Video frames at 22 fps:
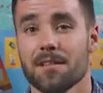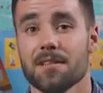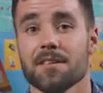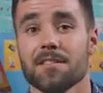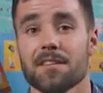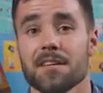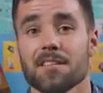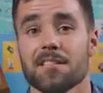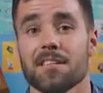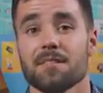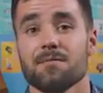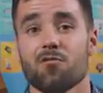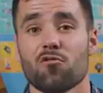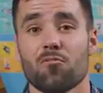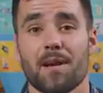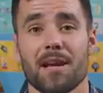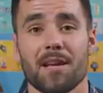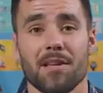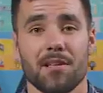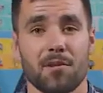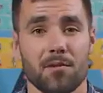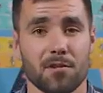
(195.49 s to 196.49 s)
then the system will
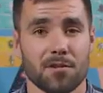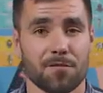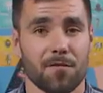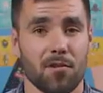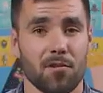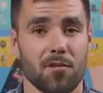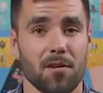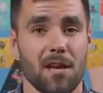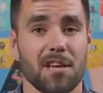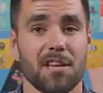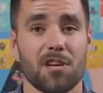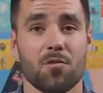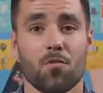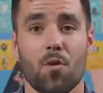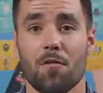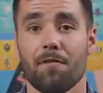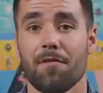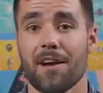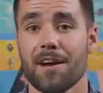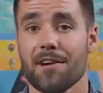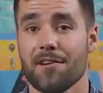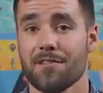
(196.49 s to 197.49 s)
remain useful and you
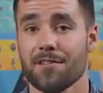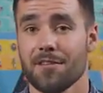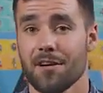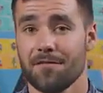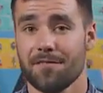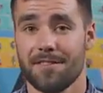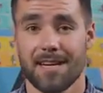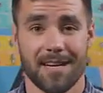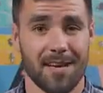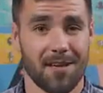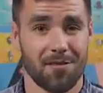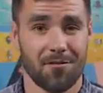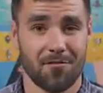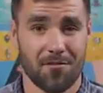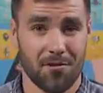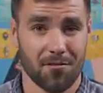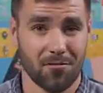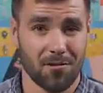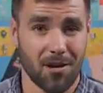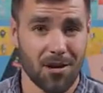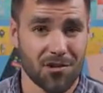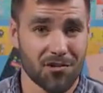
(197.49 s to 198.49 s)
won't find yourself digging through
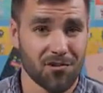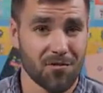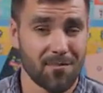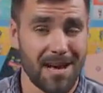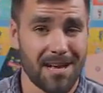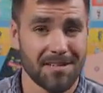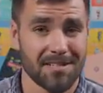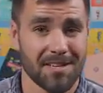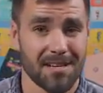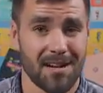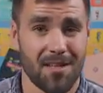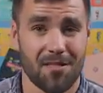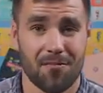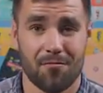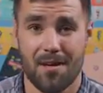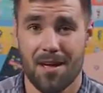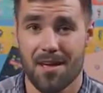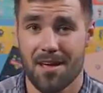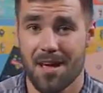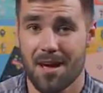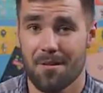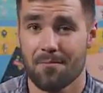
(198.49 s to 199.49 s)
your laundry basket at
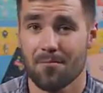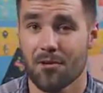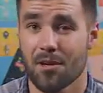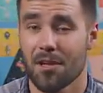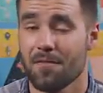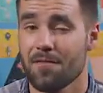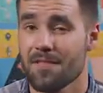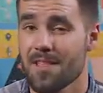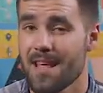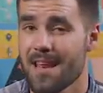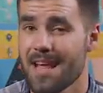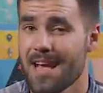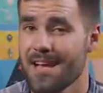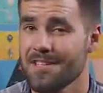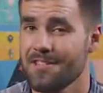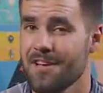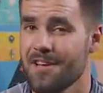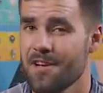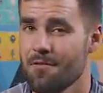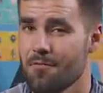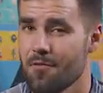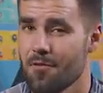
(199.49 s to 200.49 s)
3 a.m. looking for that
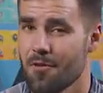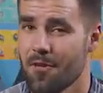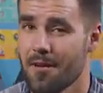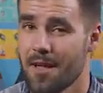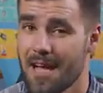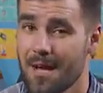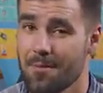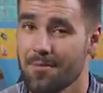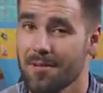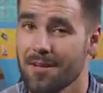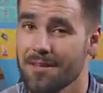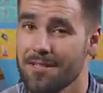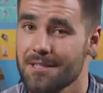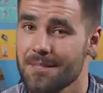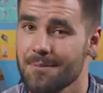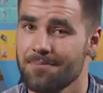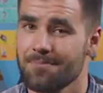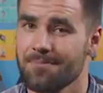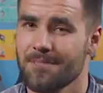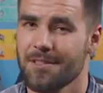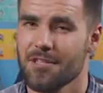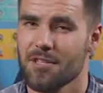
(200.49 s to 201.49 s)
essay you wrote on Hamlet.
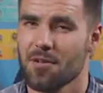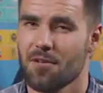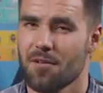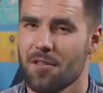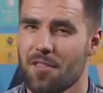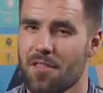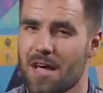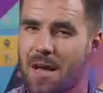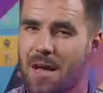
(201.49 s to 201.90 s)
Let's go to the